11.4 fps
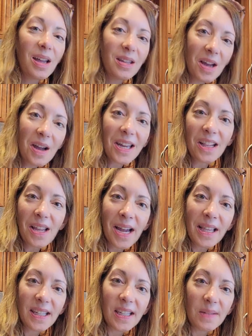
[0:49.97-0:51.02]
Not gonna lie,
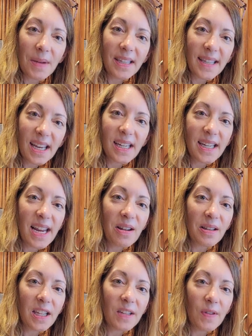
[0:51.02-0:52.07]
this is my second take
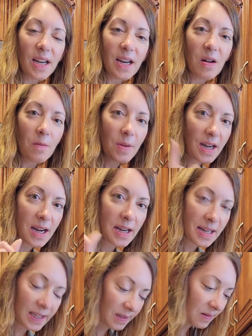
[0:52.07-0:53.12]
on this video
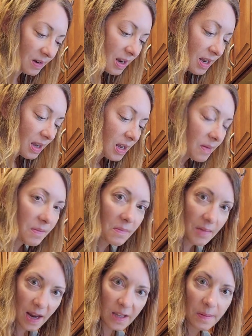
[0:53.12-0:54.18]
because
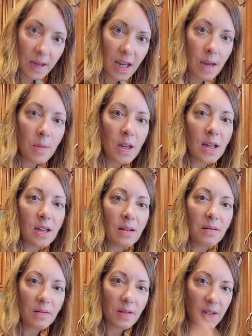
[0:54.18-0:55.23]
my husband came in and
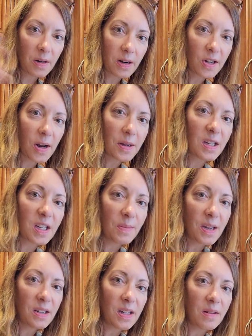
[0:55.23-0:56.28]
started talking to
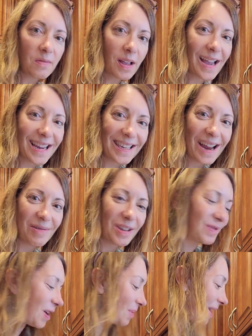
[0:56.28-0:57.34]
me and didn't realize I was
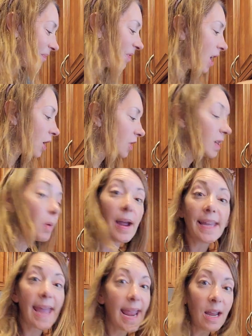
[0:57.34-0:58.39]
filming. So I
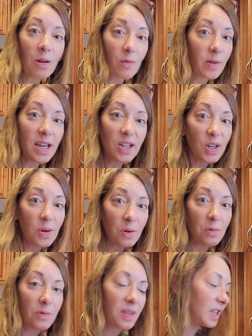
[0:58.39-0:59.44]
can't
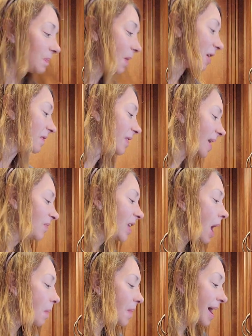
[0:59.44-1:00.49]
redo this part of it,
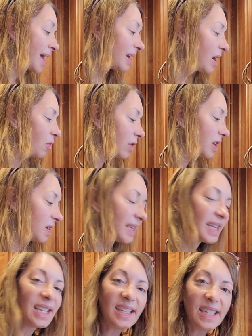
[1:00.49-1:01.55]
but we're
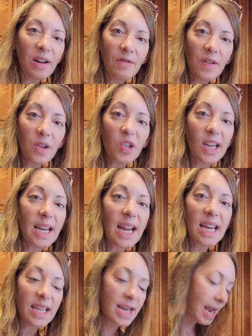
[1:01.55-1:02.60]
using the sear function.
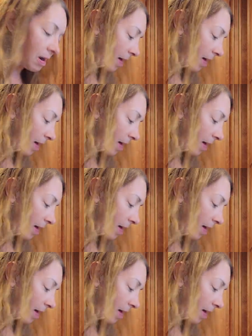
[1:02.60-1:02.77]
It now